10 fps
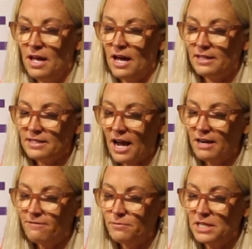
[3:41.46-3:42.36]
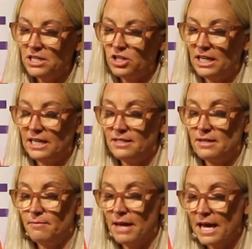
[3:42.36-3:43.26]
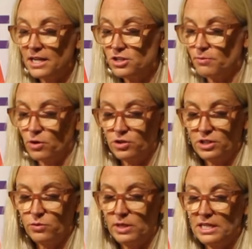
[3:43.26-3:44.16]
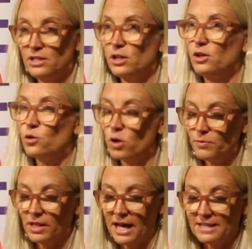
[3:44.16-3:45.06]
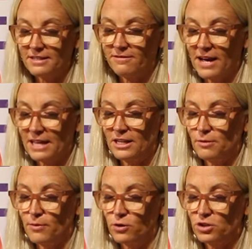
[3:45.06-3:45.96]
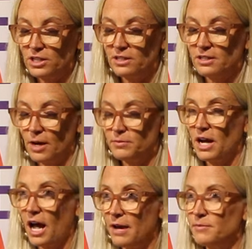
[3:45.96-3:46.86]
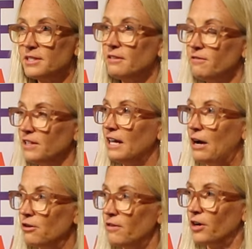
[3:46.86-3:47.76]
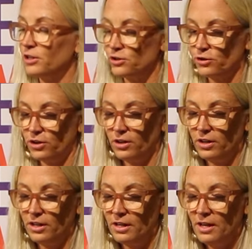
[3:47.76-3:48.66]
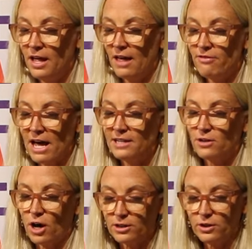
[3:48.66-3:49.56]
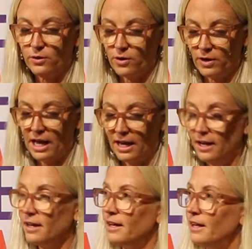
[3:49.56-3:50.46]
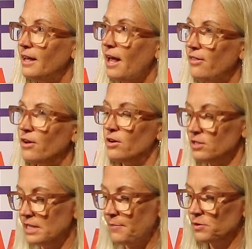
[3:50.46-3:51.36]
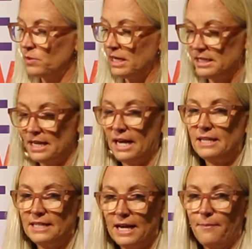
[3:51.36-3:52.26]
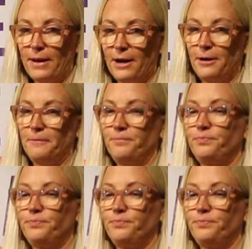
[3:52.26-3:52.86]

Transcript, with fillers: Aside from teaching kids to manage emotions, we need to normalize the fact that emotions sometimes feel out of our control. And that is also okay. And there are steps we can take to get better.